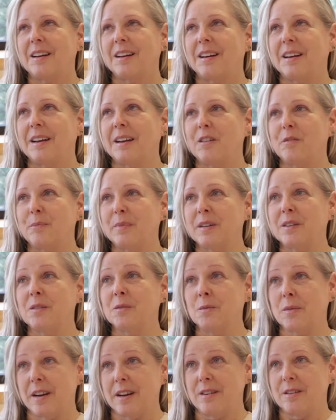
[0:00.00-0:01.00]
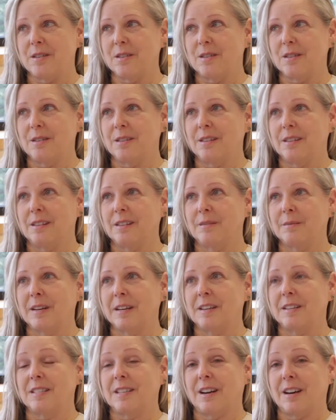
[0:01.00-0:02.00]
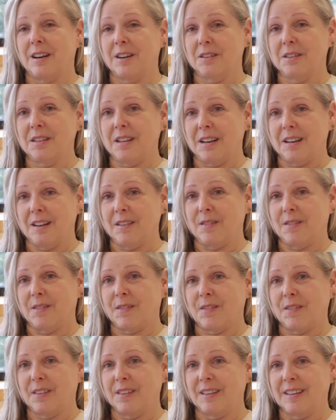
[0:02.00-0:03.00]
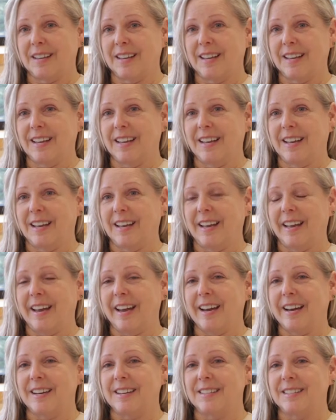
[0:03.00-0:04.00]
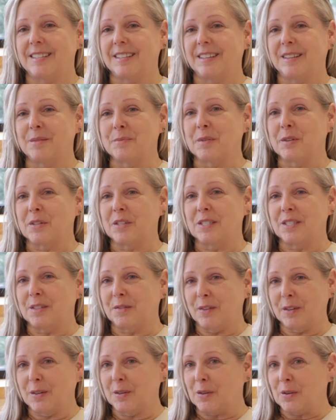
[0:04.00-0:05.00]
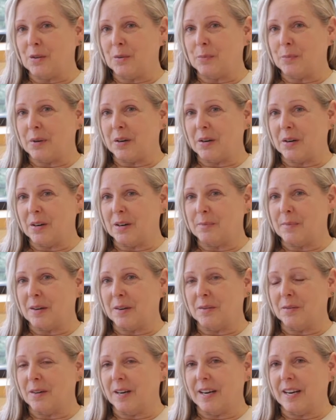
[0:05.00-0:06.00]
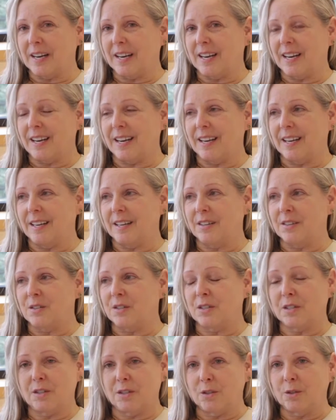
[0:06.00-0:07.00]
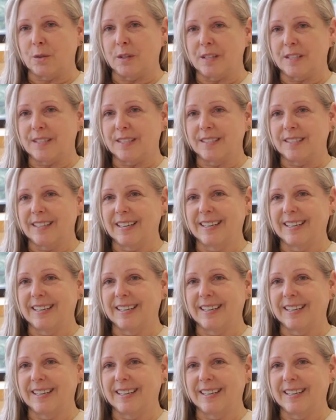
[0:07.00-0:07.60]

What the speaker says: I have been a writer my entire life, and the most difficult part about writing is to do it.